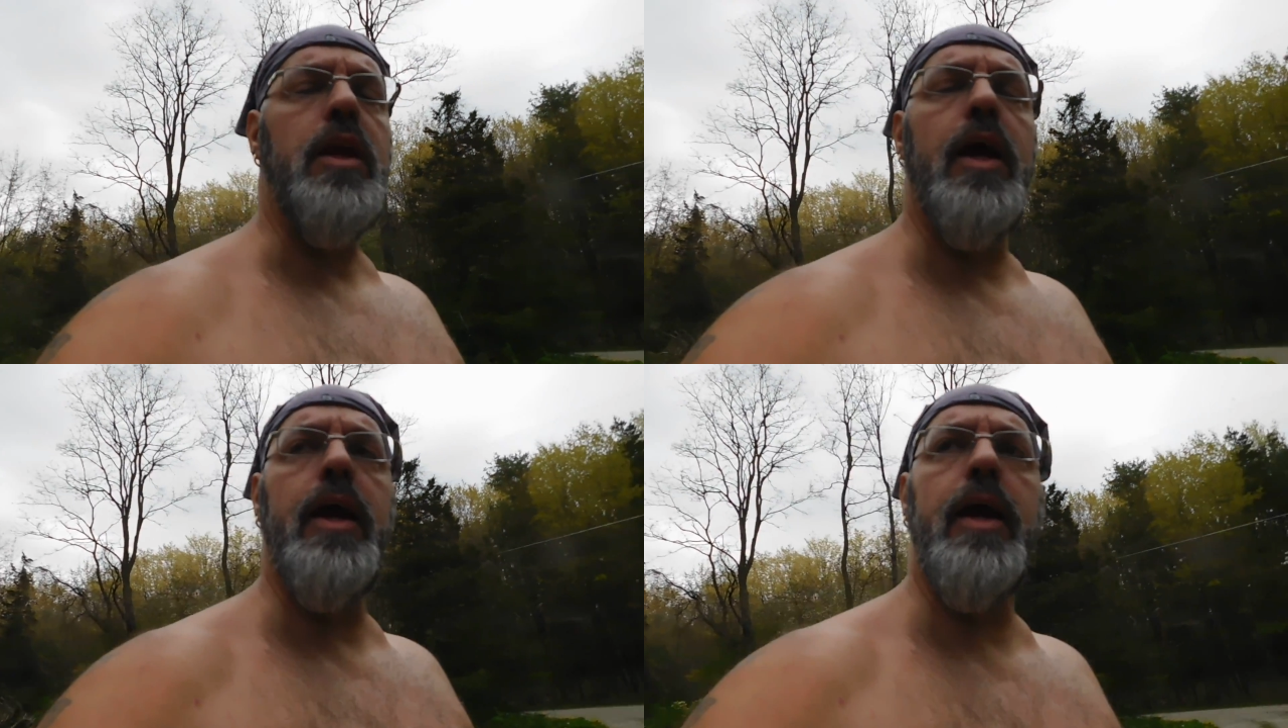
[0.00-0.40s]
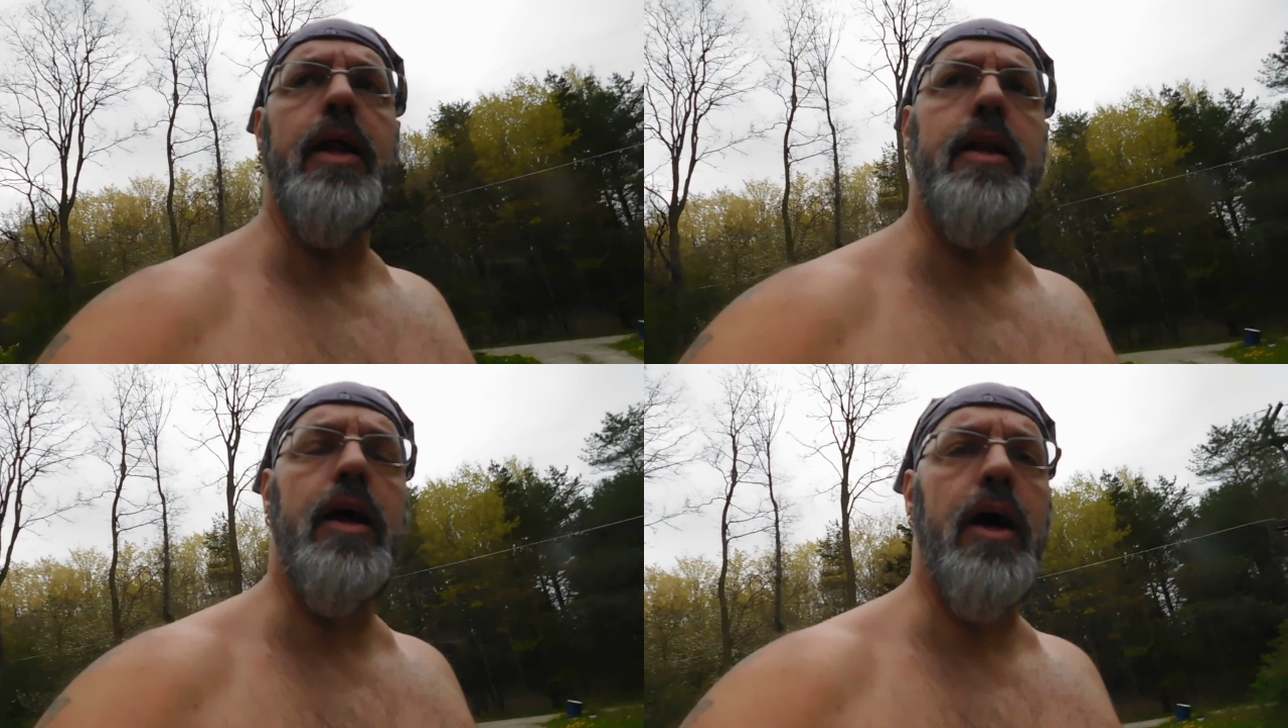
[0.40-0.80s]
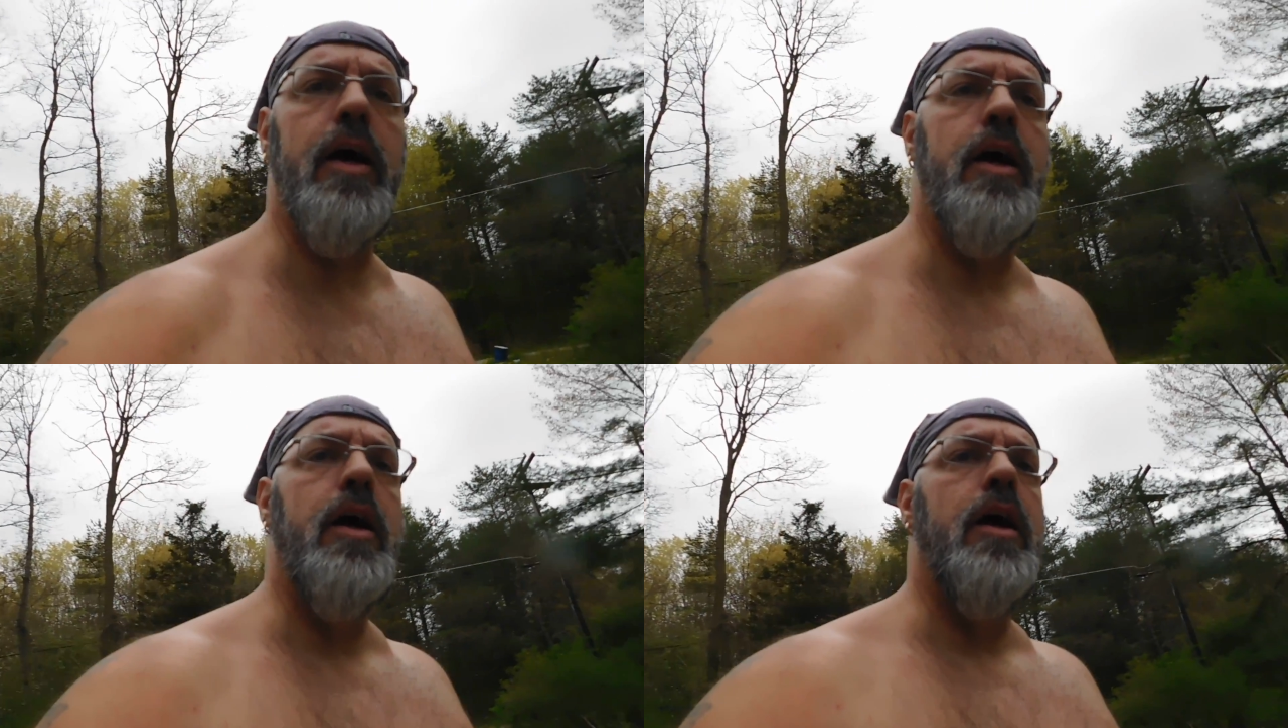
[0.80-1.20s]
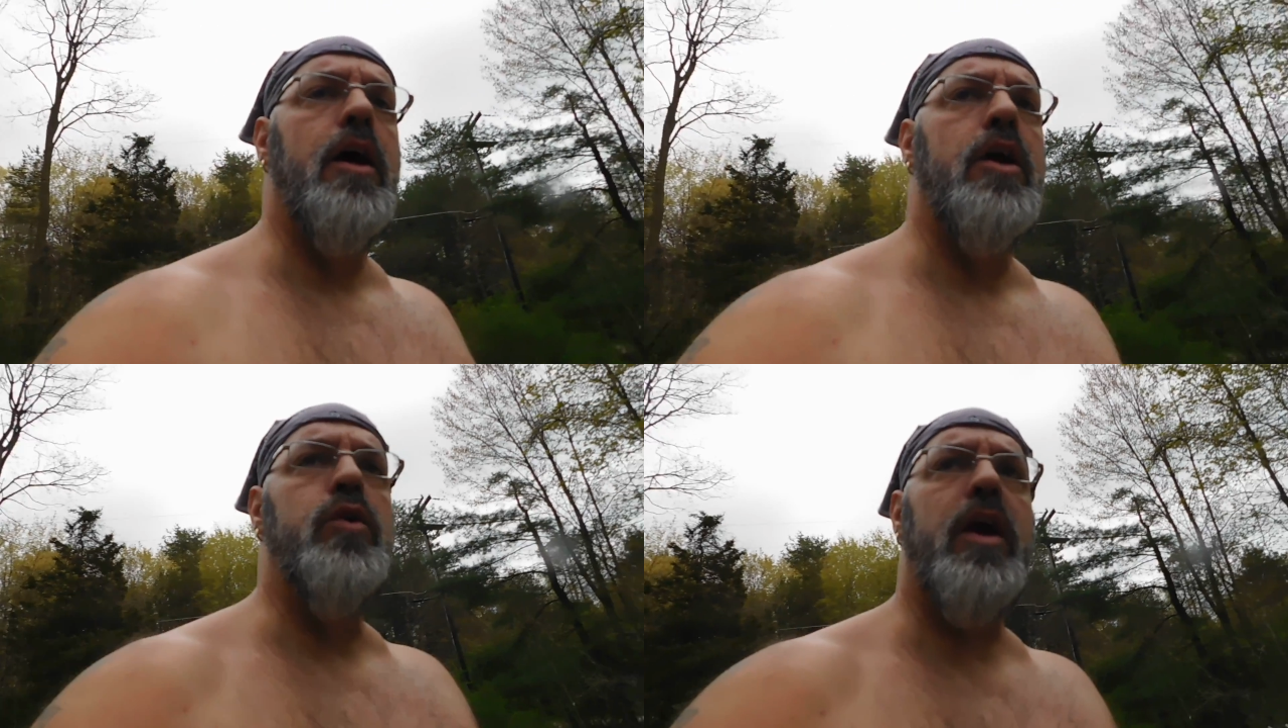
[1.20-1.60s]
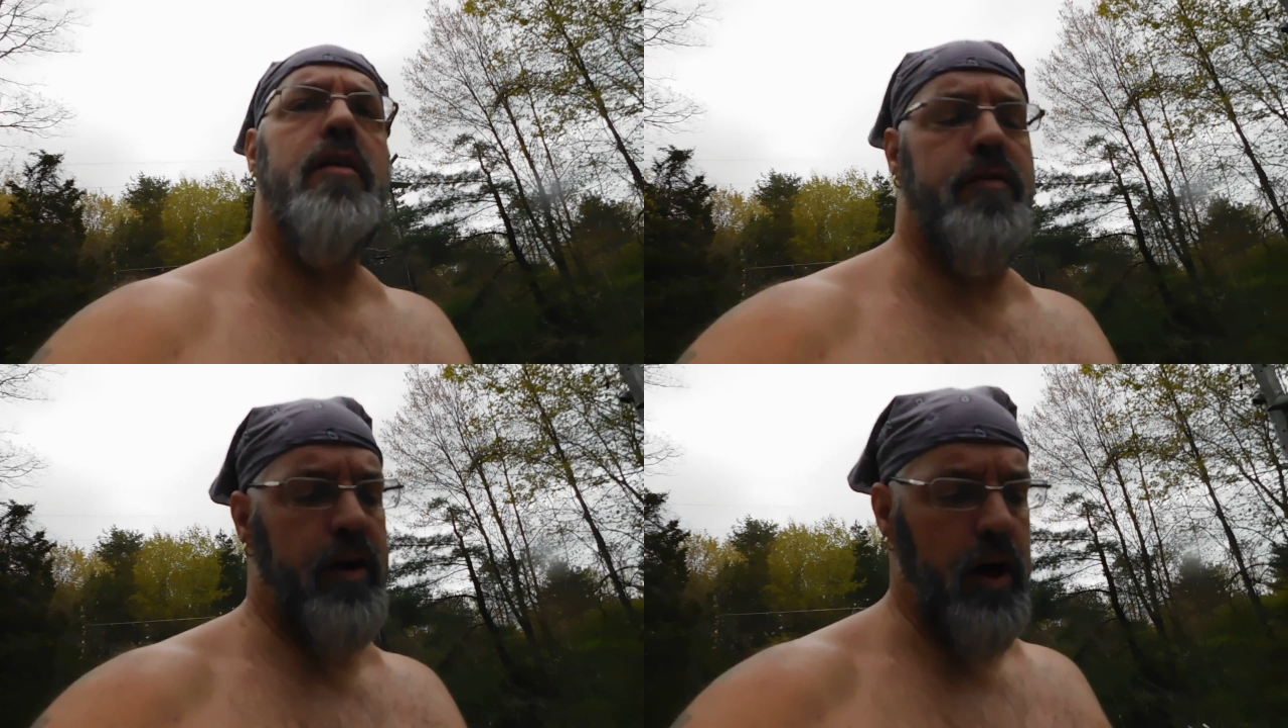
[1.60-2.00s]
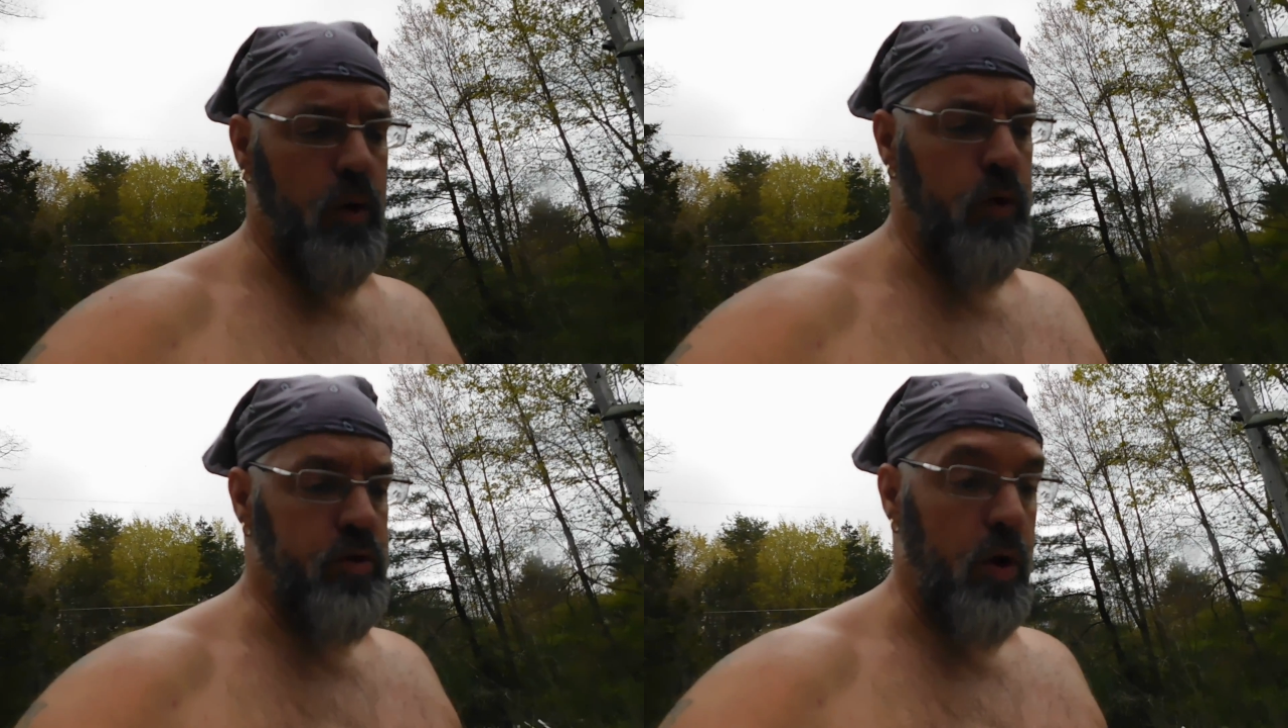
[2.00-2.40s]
and uh, you can't figure out what's